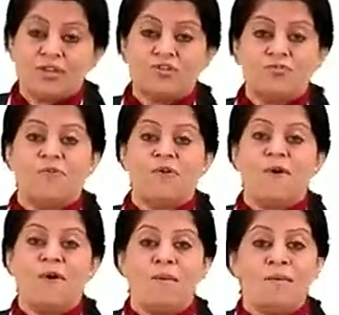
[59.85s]
to
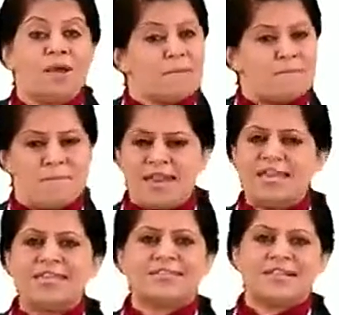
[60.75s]
form
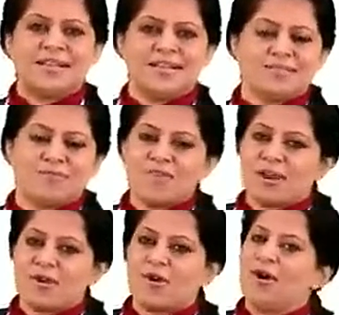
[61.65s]
many cells which
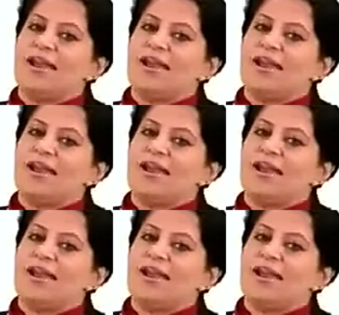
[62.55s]
are called